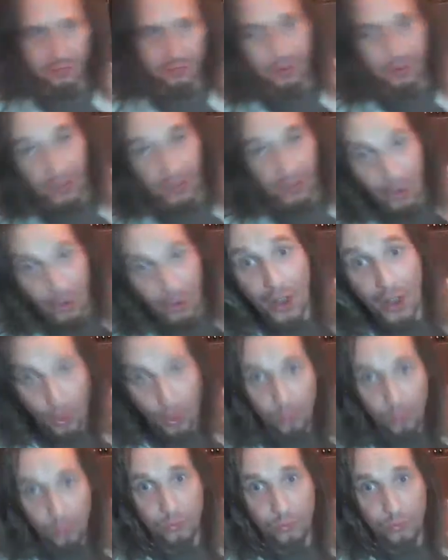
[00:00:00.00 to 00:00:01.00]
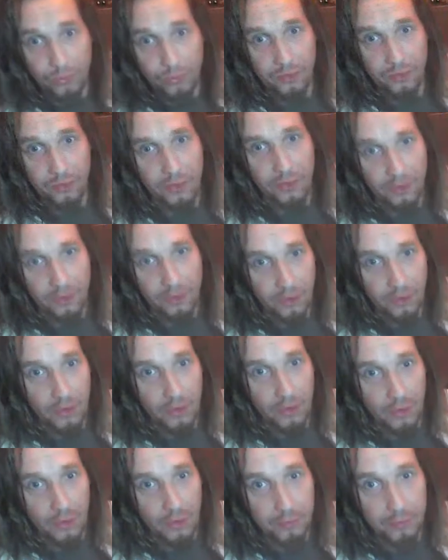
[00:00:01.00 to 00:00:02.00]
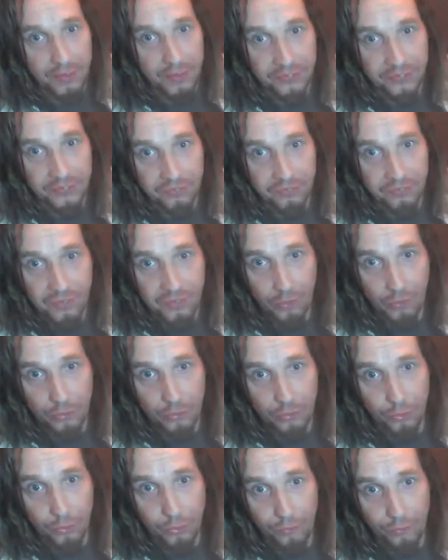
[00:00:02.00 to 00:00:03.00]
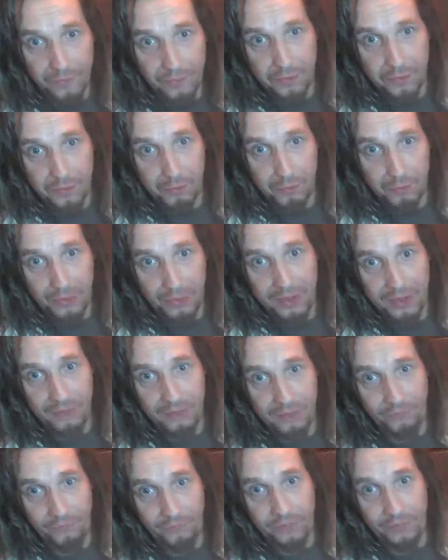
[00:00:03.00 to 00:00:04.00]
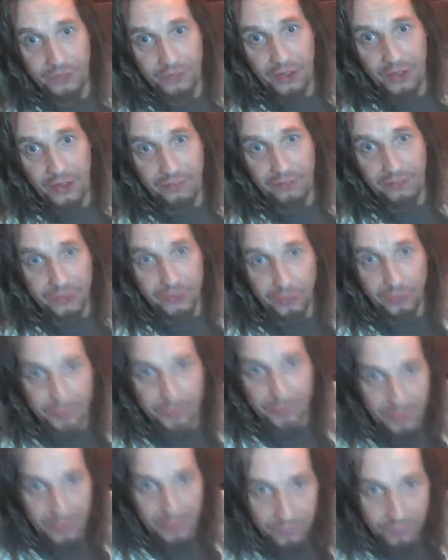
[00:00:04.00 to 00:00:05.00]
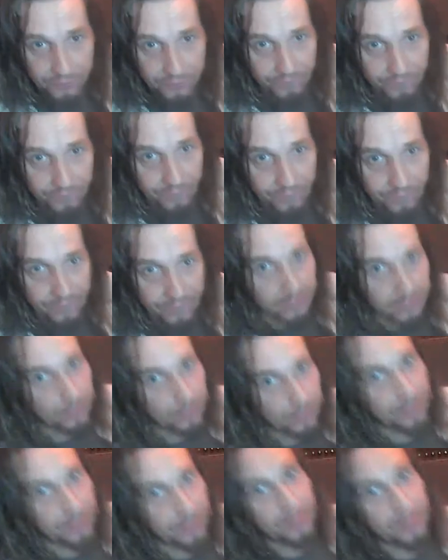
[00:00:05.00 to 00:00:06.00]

and I own a piece of shit Encore that you can buy in any fucking charity shop in England for 30 quid.